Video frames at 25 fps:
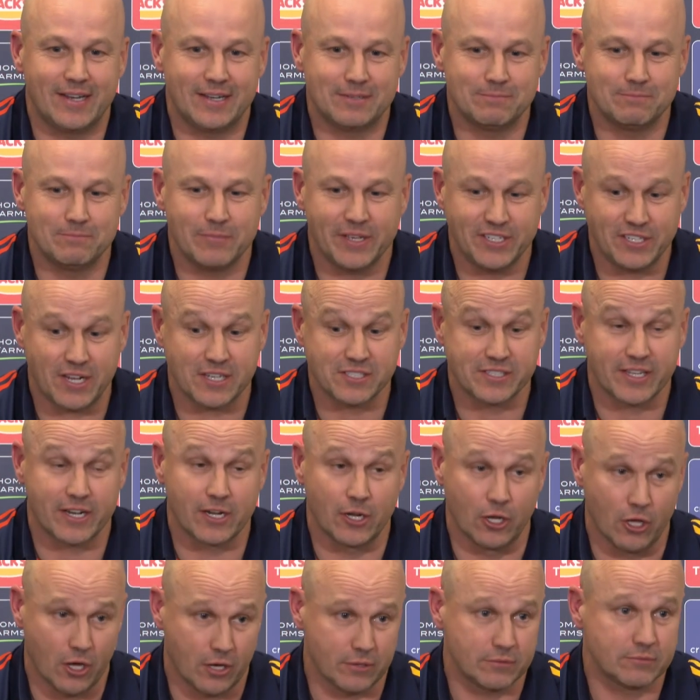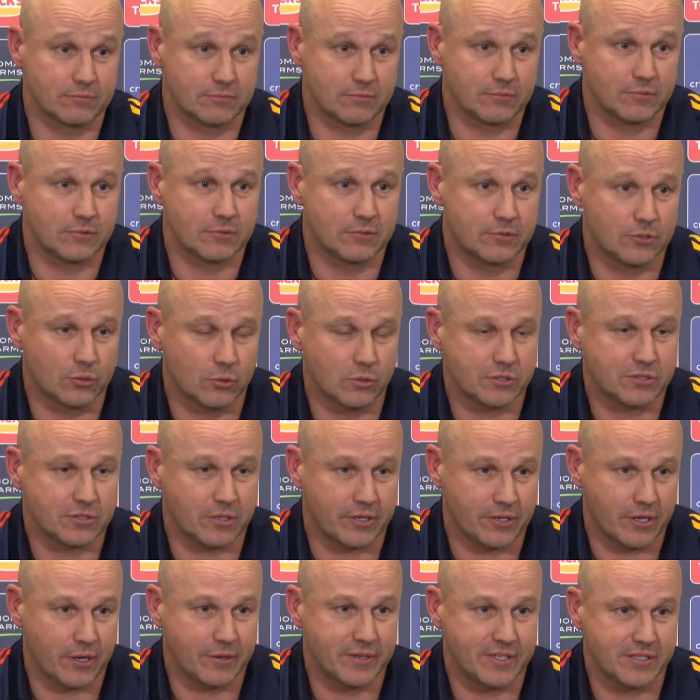um, he does that a lot, Dorse.
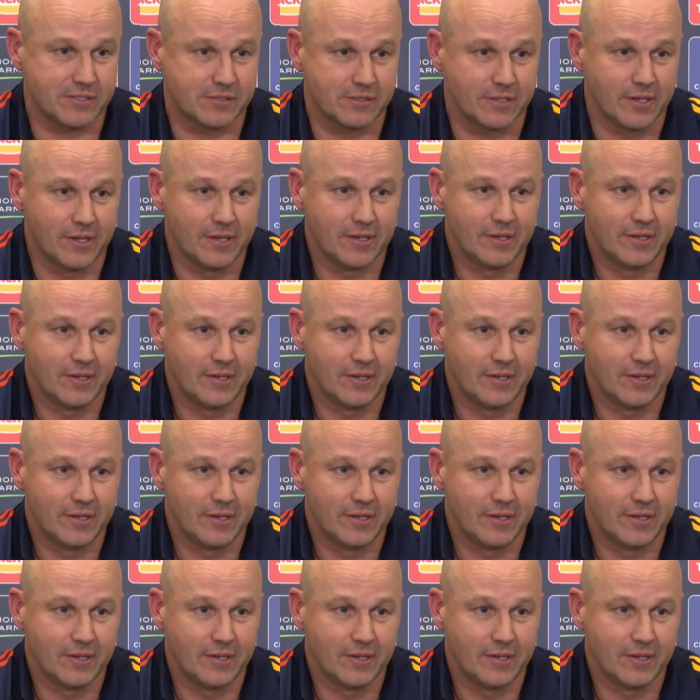I know he's,